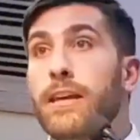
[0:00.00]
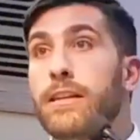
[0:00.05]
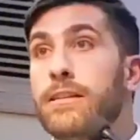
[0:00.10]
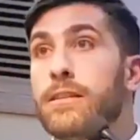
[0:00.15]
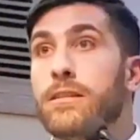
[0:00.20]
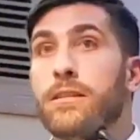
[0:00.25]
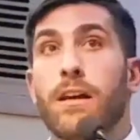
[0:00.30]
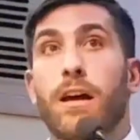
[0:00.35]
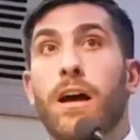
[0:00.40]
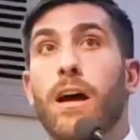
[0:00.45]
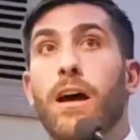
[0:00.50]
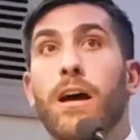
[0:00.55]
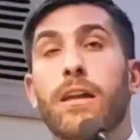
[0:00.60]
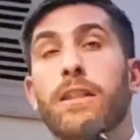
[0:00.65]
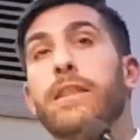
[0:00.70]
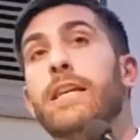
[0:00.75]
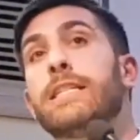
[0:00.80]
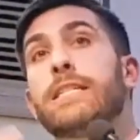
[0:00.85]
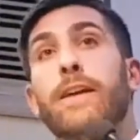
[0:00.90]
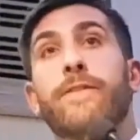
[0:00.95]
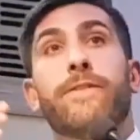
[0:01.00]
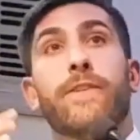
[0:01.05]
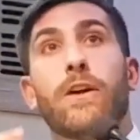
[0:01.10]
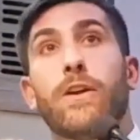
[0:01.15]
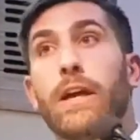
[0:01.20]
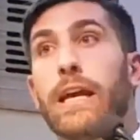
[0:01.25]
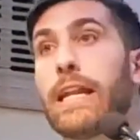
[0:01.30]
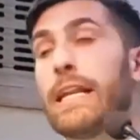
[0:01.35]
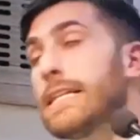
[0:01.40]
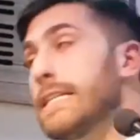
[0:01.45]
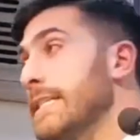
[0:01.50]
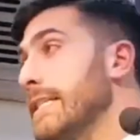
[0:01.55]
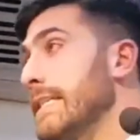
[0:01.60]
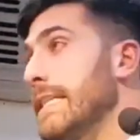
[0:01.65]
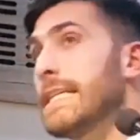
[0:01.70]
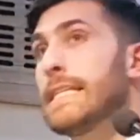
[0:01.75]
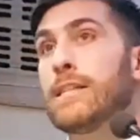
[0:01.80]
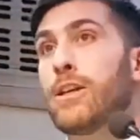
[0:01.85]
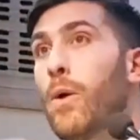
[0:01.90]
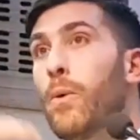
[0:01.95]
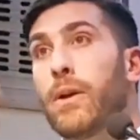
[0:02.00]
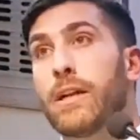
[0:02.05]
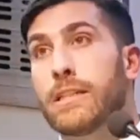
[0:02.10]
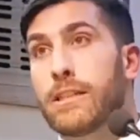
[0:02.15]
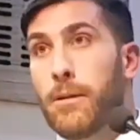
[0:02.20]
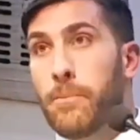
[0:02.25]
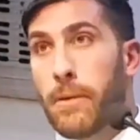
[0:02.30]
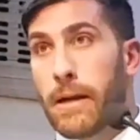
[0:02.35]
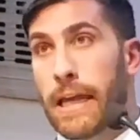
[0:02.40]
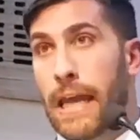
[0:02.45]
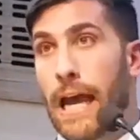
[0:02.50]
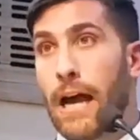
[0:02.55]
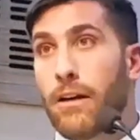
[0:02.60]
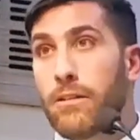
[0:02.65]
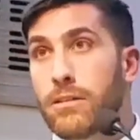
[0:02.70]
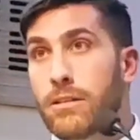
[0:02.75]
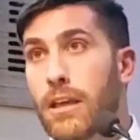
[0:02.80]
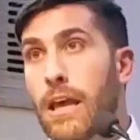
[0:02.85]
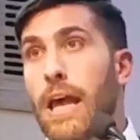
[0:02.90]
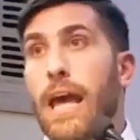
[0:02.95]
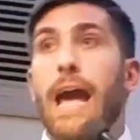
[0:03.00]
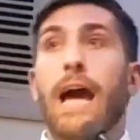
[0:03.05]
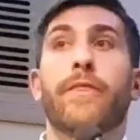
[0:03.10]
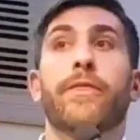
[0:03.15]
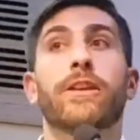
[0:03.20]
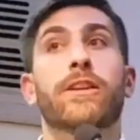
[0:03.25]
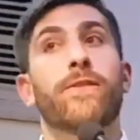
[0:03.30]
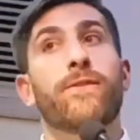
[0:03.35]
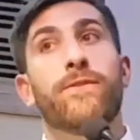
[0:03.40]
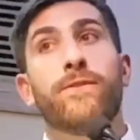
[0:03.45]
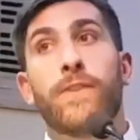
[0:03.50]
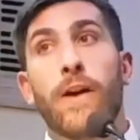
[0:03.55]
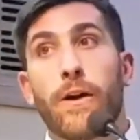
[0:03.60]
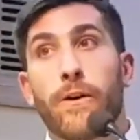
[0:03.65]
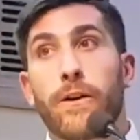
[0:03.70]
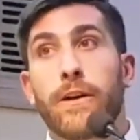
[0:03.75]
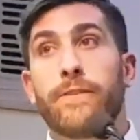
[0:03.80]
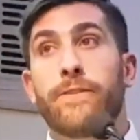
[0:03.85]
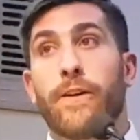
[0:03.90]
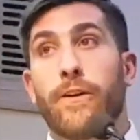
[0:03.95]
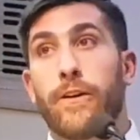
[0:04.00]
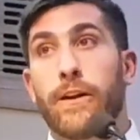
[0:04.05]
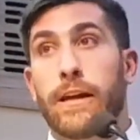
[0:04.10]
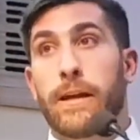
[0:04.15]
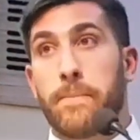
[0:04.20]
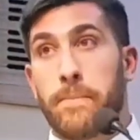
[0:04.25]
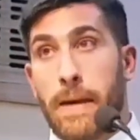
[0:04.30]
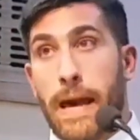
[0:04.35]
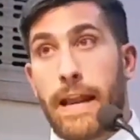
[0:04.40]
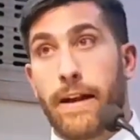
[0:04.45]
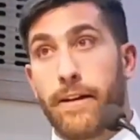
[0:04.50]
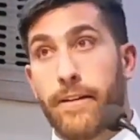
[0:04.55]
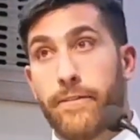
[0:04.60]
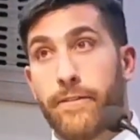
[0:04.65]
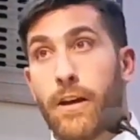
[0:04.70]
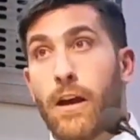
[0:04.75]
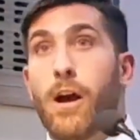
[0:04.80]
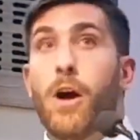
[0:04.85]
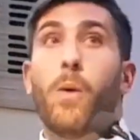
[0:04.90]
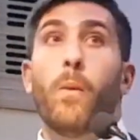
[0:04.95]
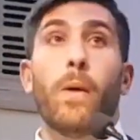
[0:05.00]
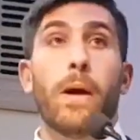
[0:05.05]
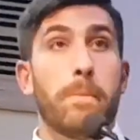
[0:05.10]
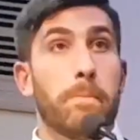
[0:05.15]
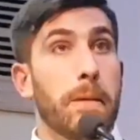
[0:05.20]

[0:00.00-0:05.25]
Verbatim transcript: this, uh, this affiliate is, is going to somebody else, and it's very, very competitive.